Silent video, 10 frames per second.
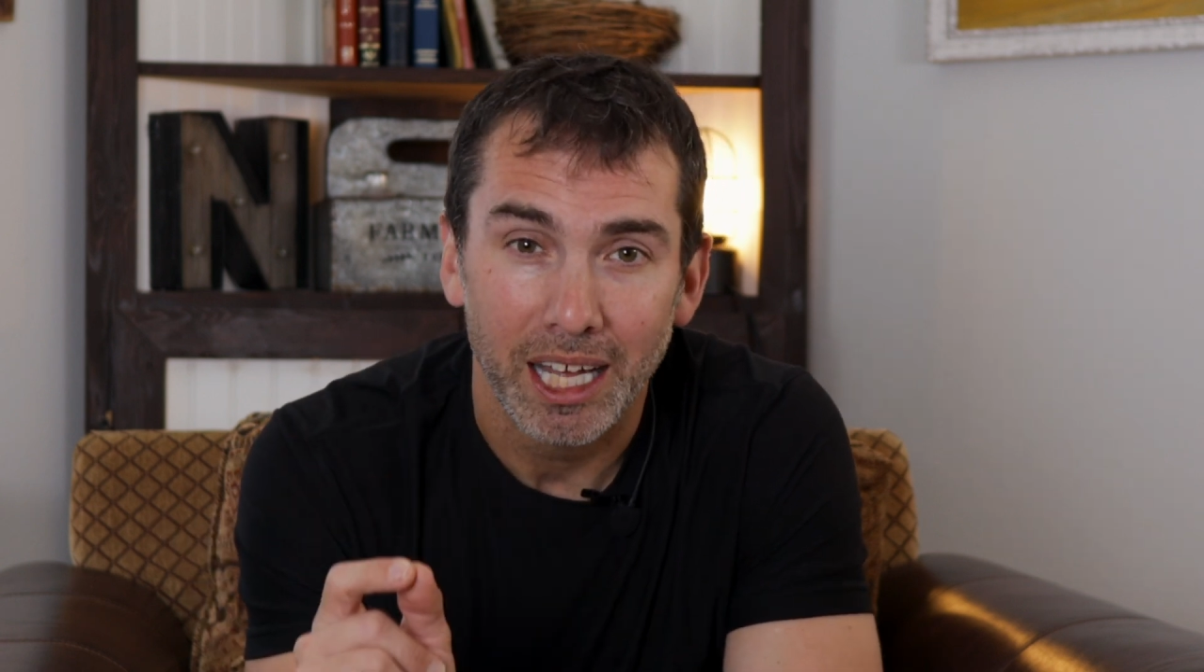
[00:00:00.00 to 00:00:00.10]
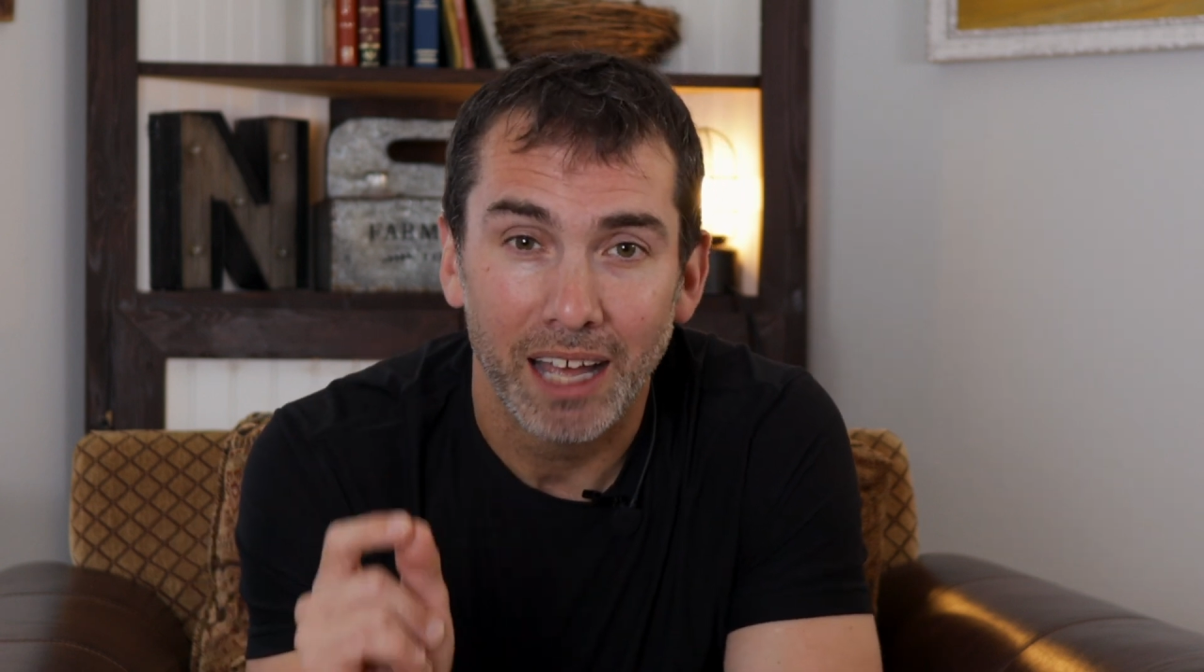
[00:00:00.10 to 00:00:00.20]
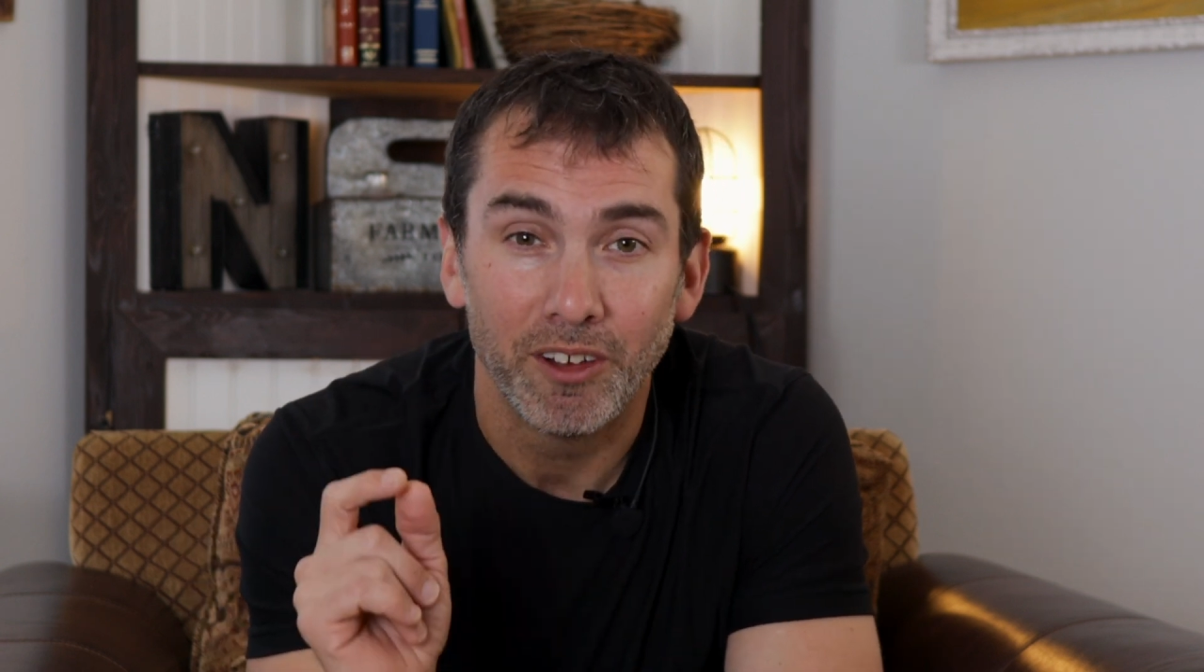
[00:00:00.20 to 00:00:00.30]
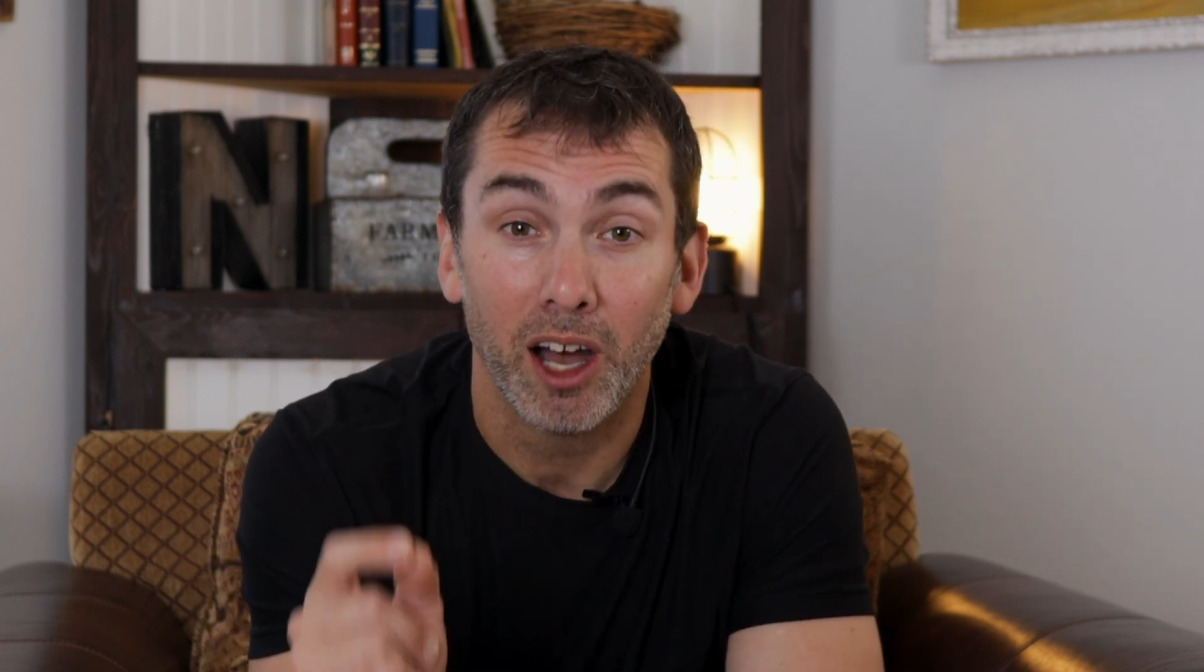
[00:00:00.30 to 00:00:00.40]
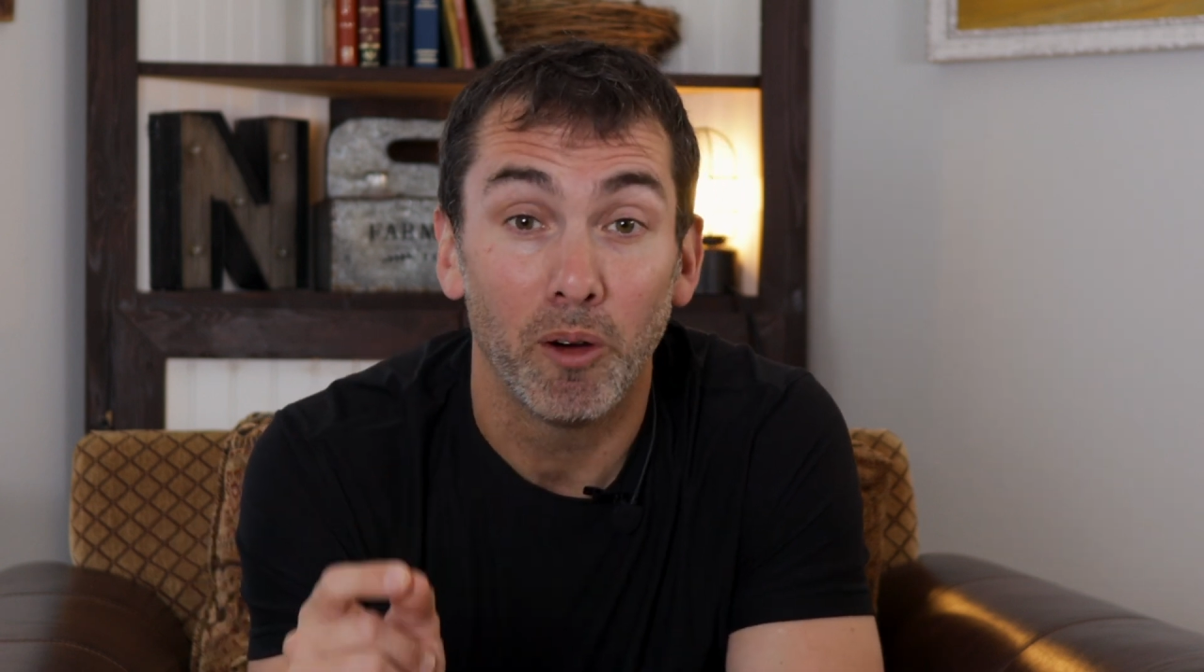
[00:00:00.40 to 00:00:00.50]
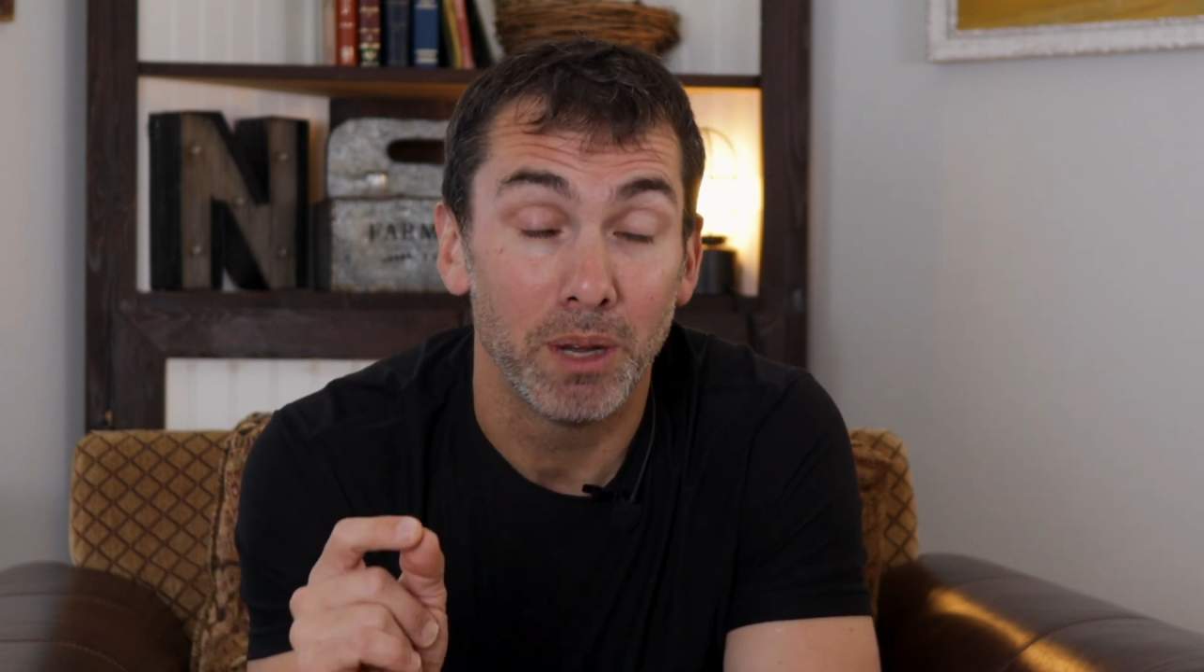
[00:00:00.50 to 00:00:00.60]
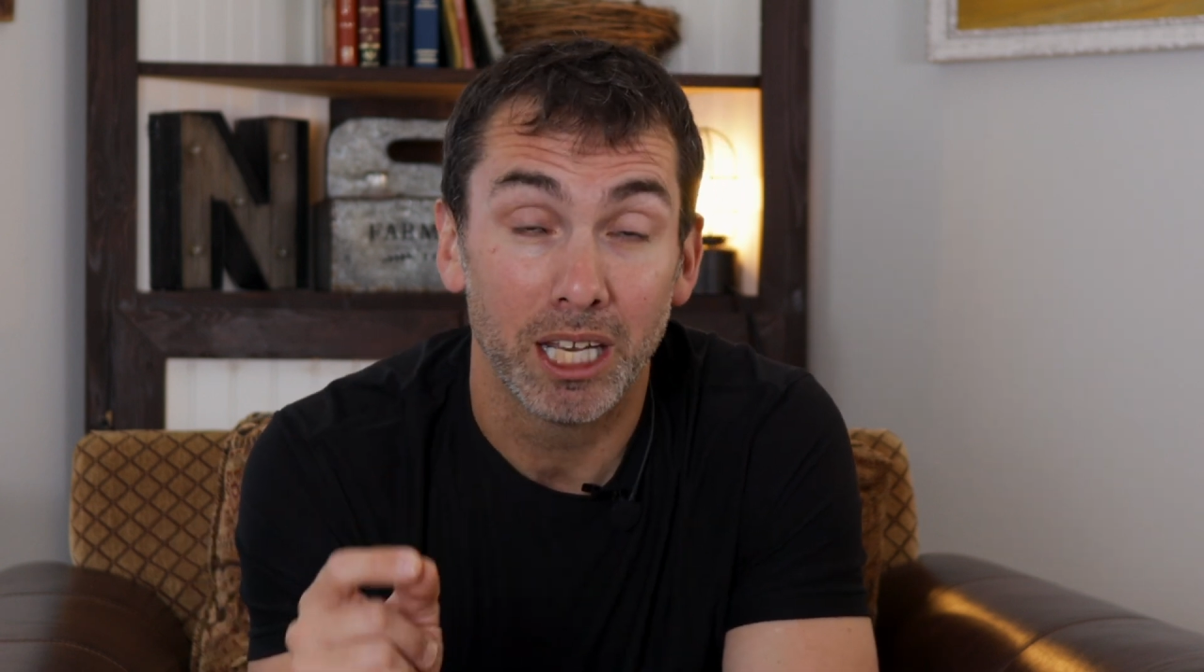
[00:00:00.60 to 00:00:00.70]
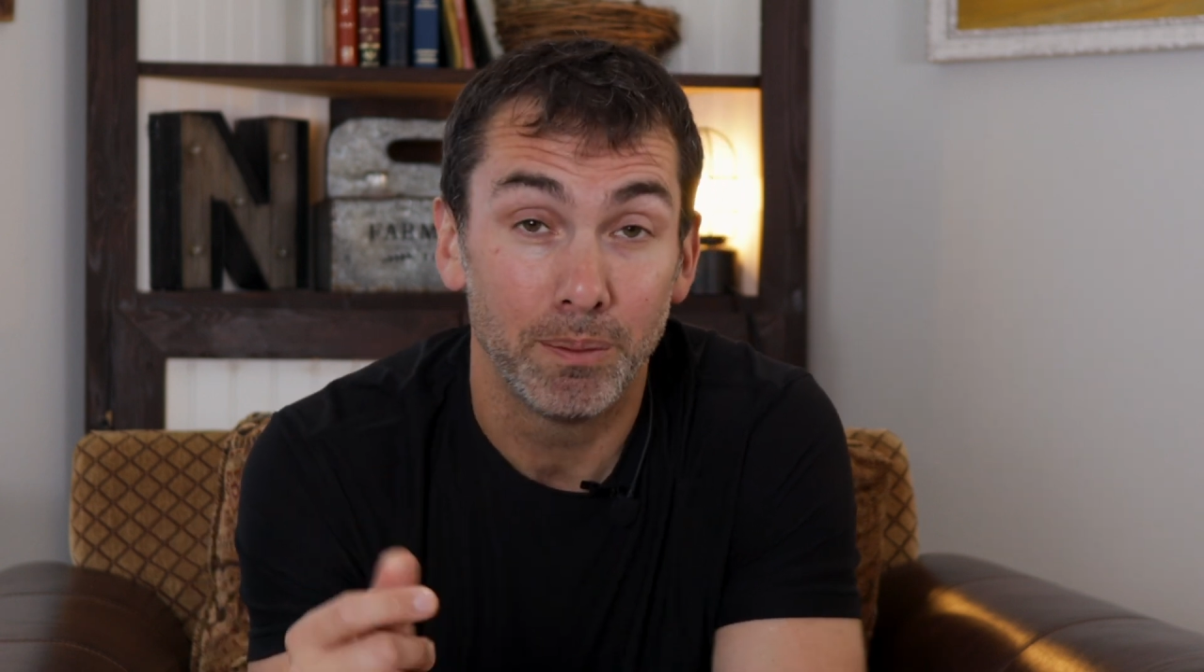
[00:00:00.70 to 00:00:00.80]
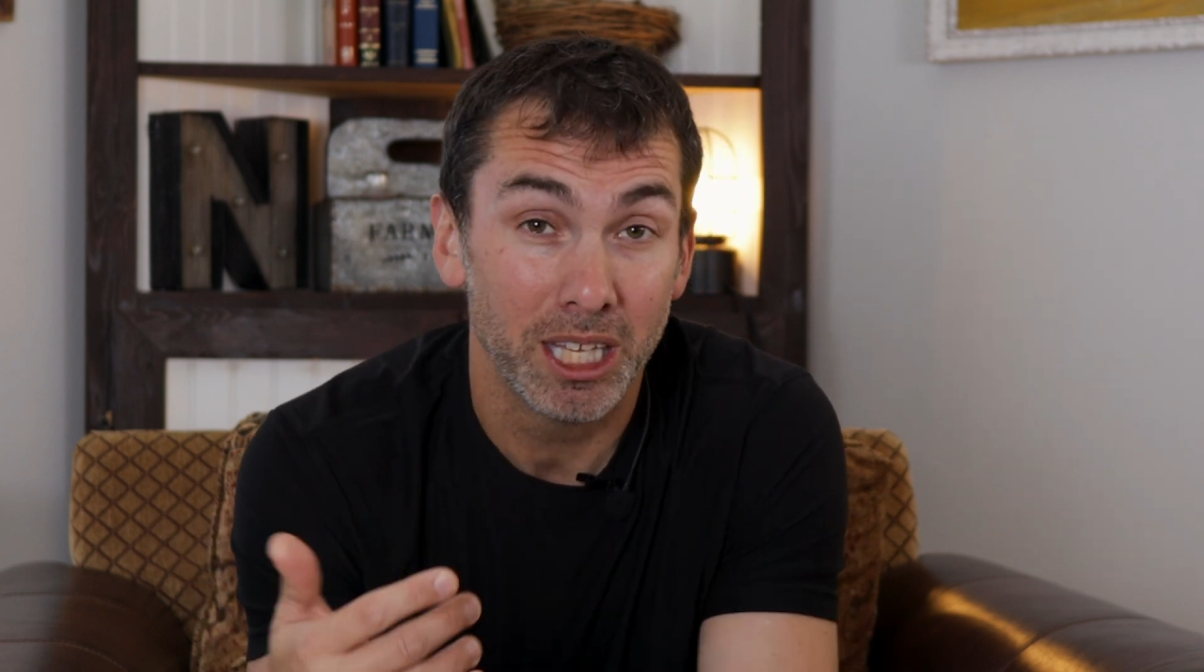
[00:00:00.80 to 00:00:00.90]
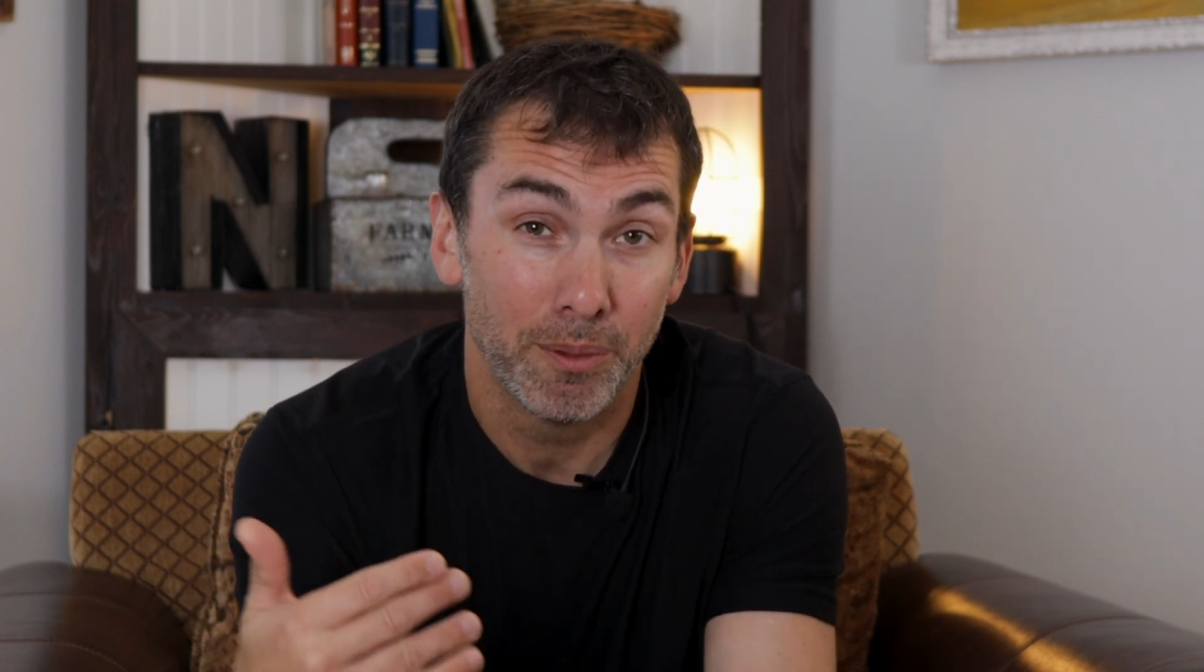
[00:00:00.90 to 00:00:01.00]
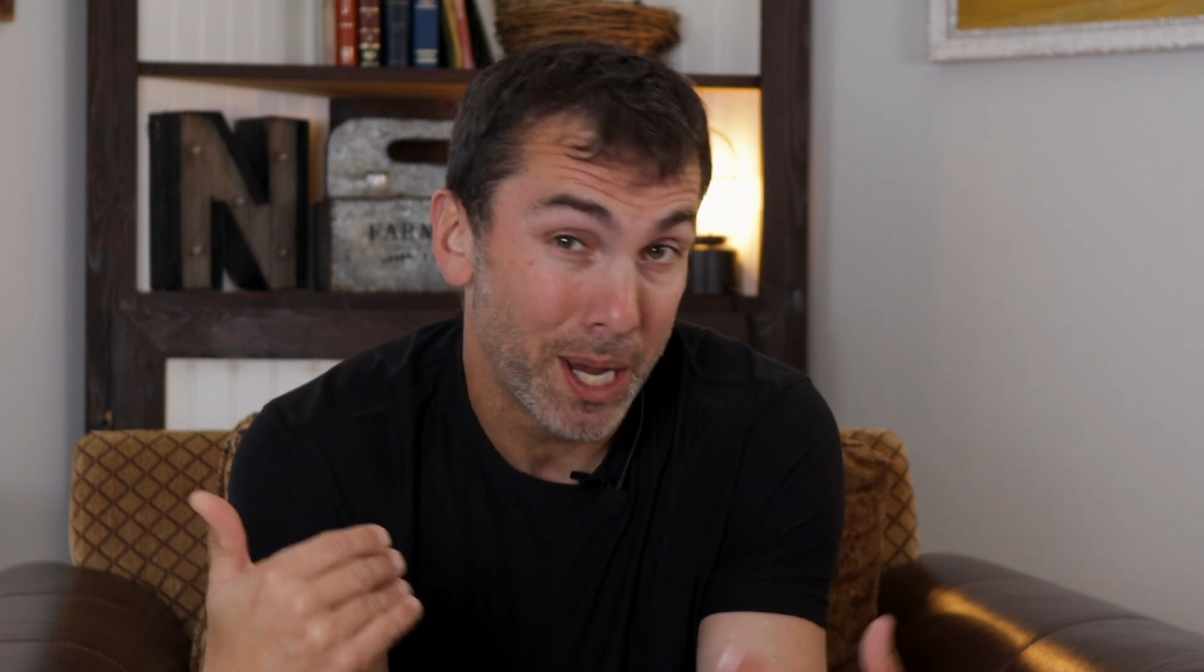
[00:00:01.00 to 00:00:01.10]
have helped me to be the